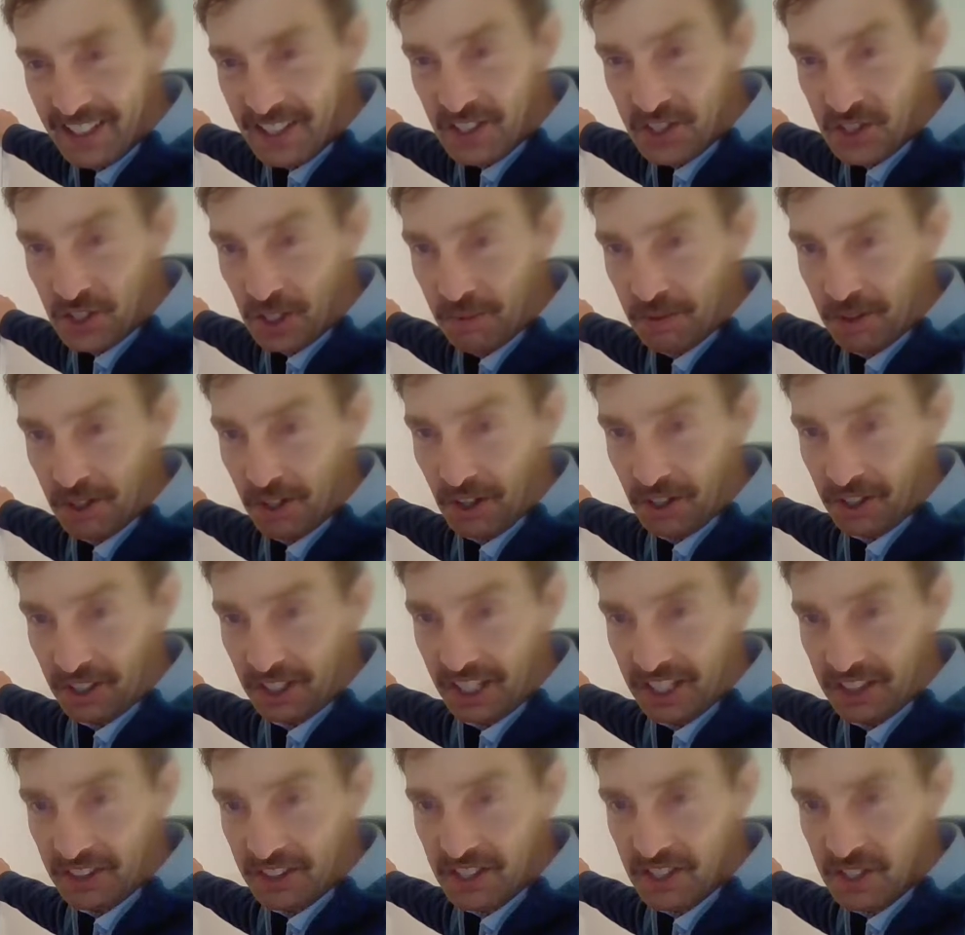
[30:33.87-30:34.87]
Someone ought to
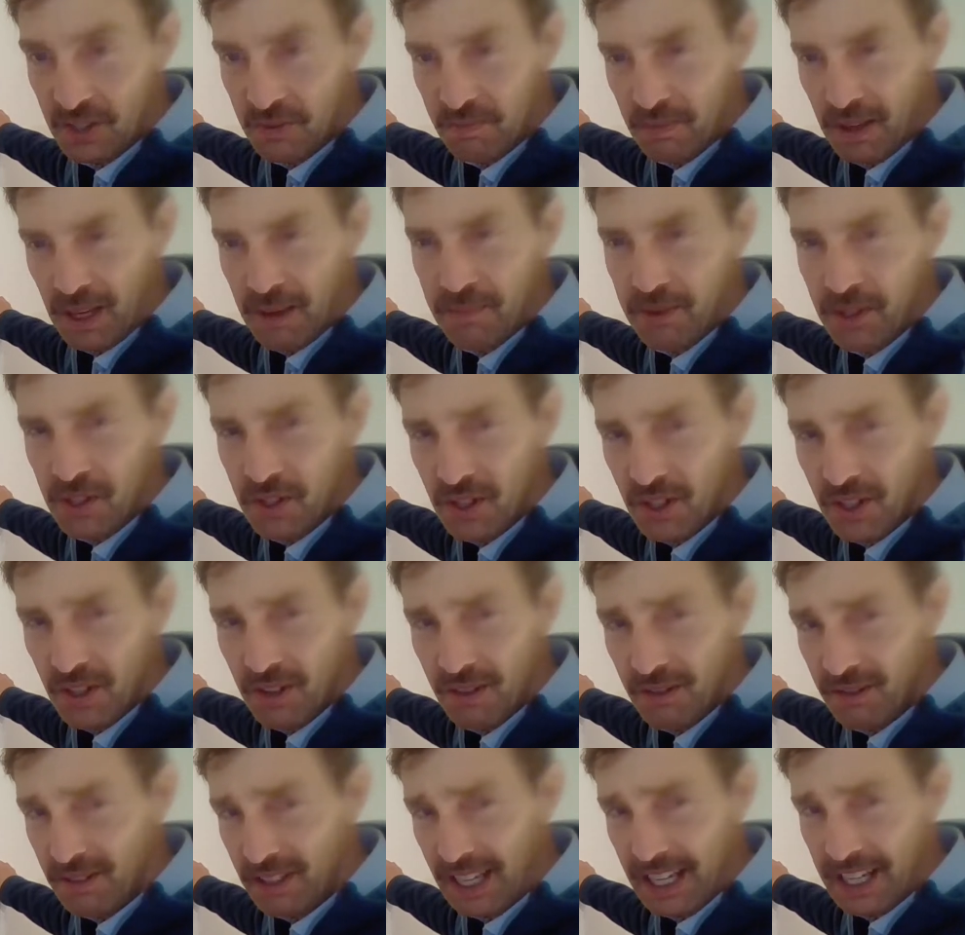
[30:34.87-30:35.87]
get this. Maybe
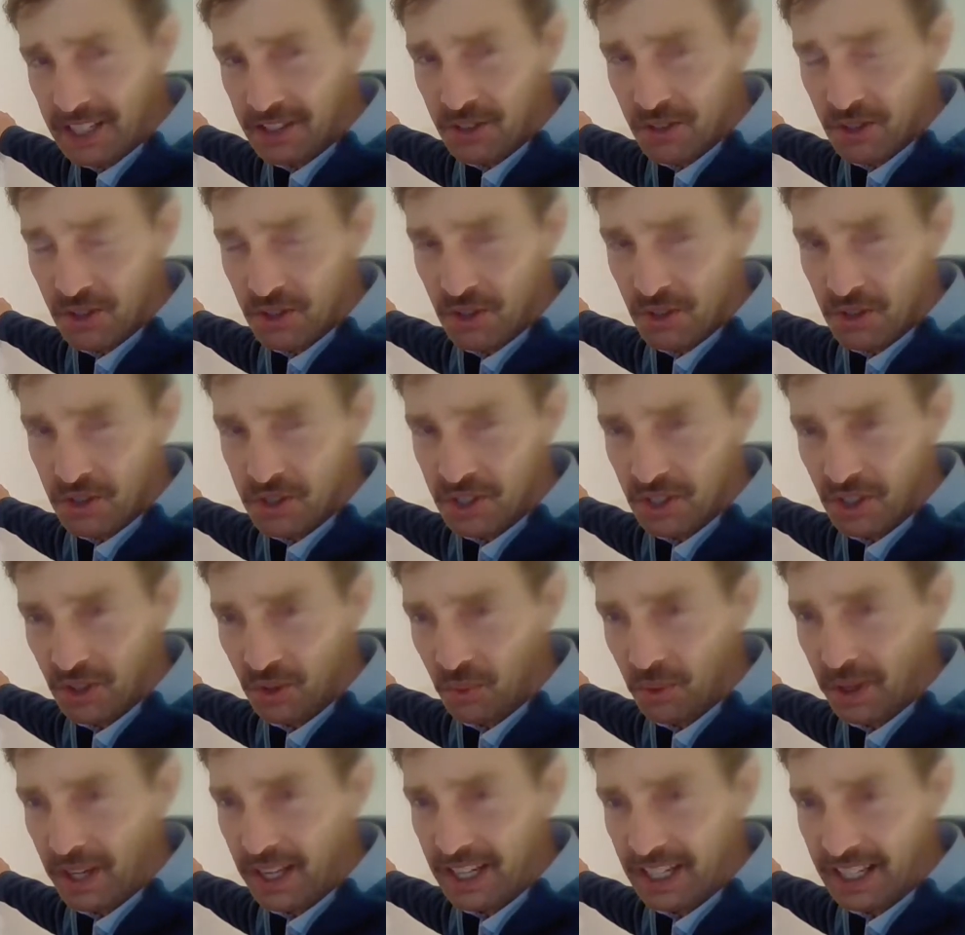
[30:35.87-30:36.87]
your answers are
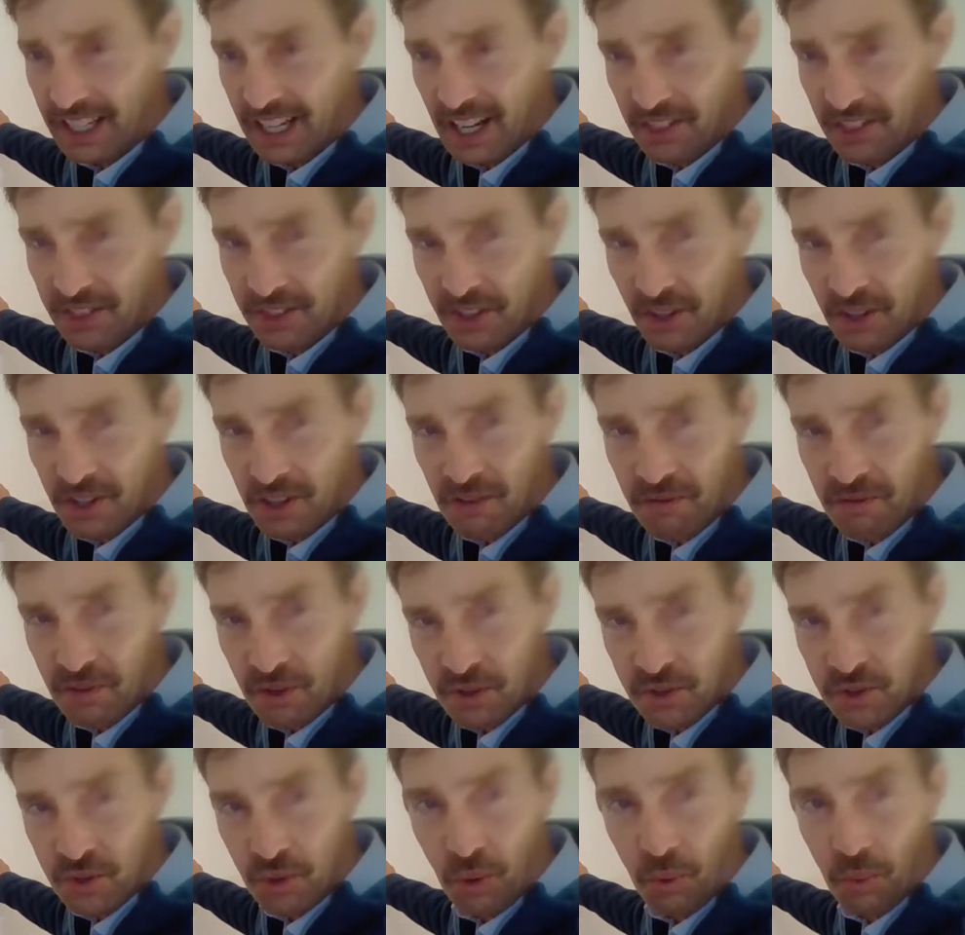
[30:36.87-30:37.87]
still waiting out there in the
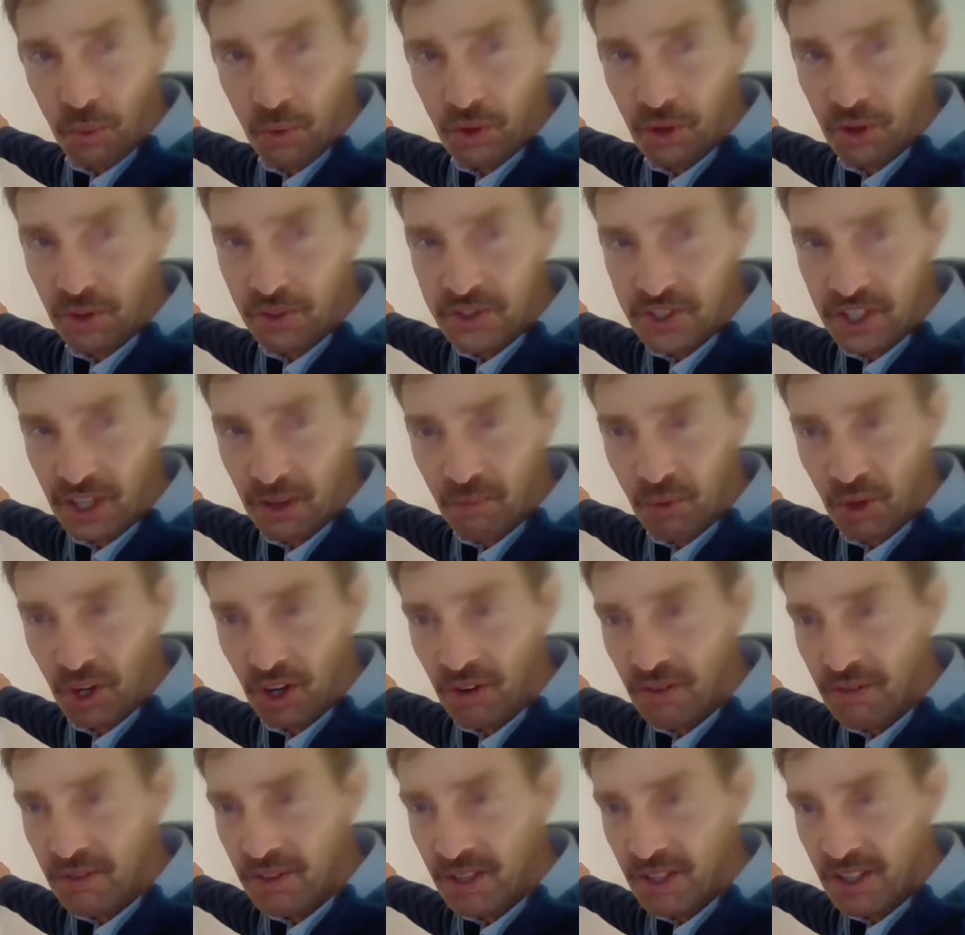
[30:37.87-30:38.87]
virtual world
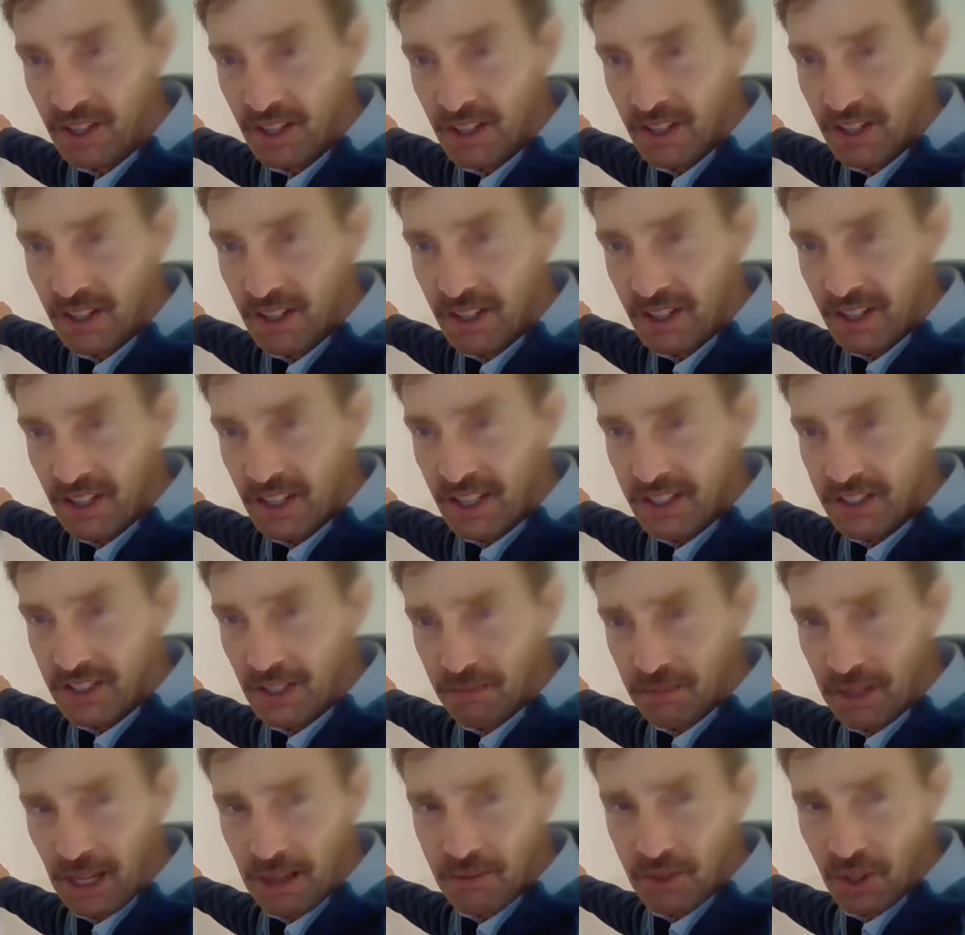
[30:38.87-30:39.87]
somewhere.
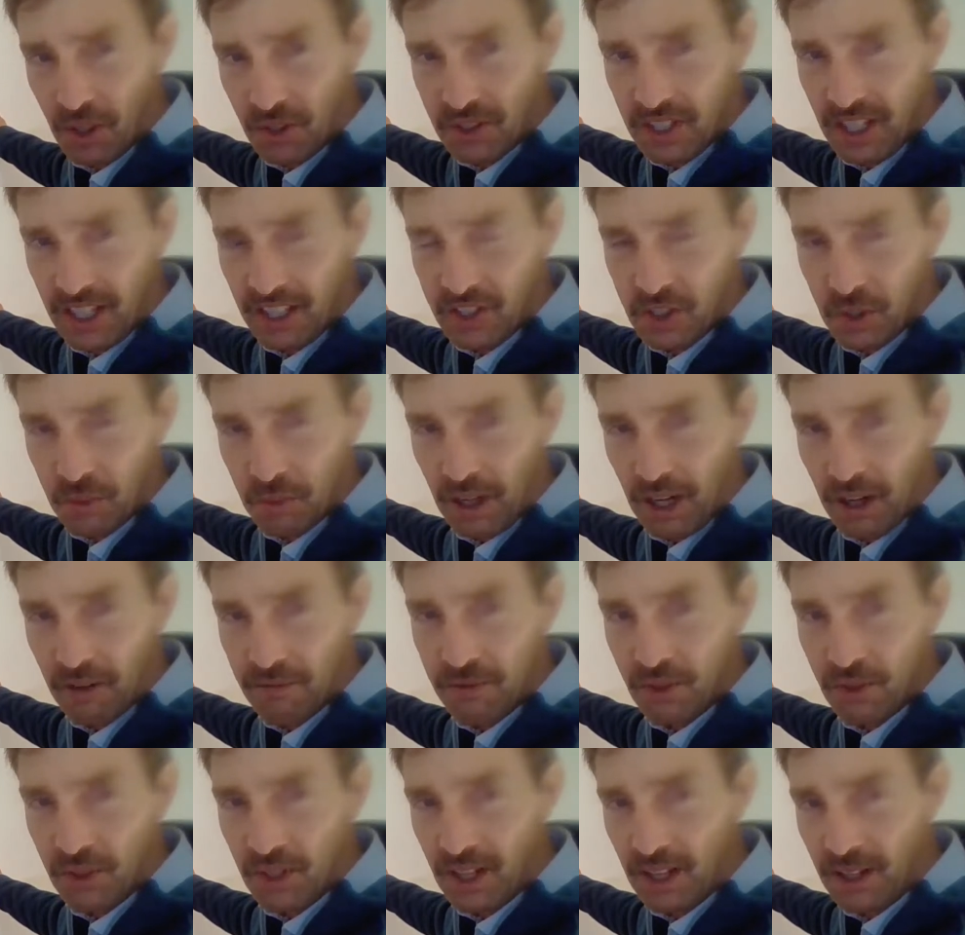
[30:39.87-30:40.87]
Sometimes that takes a
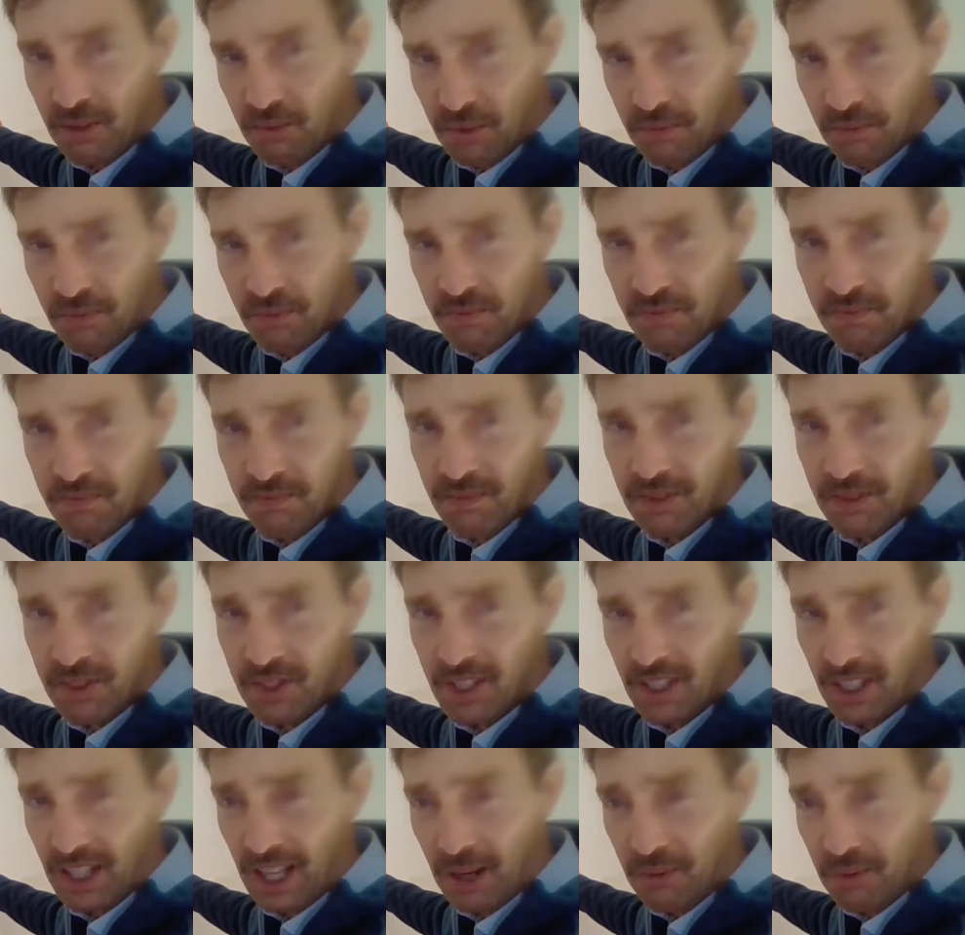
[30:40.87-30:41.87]
while
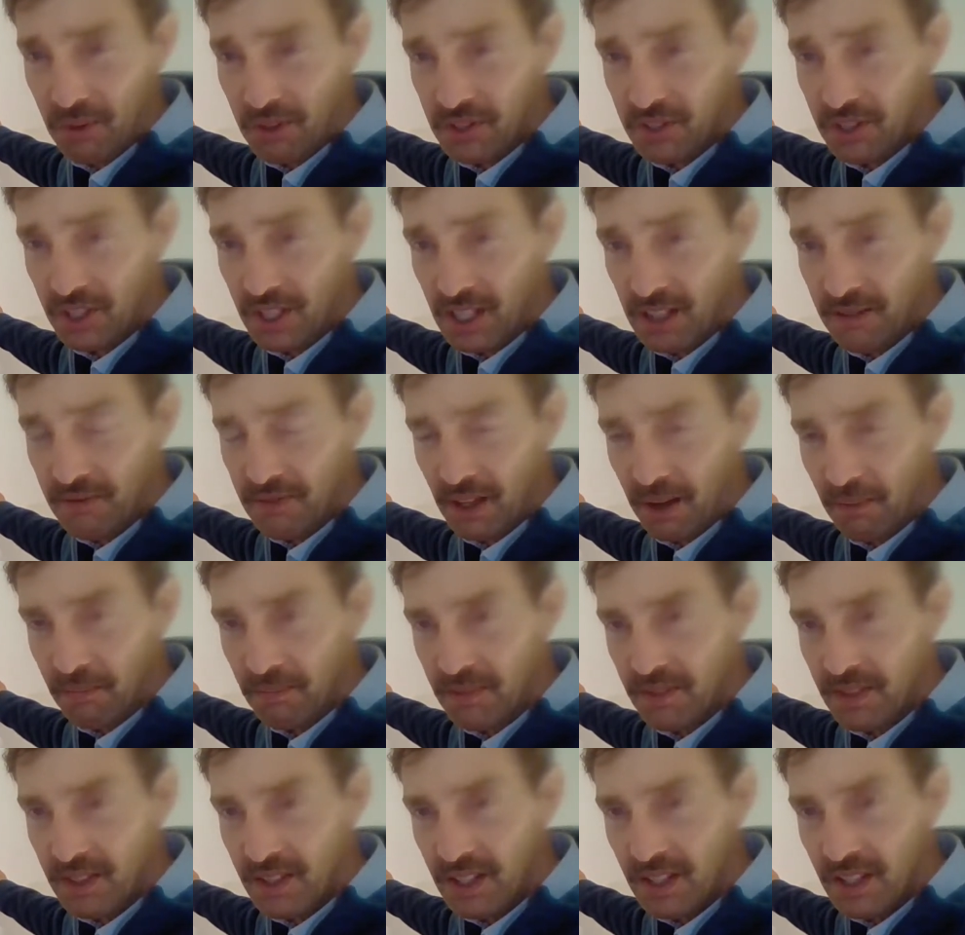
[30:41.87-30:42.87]
until I receive them.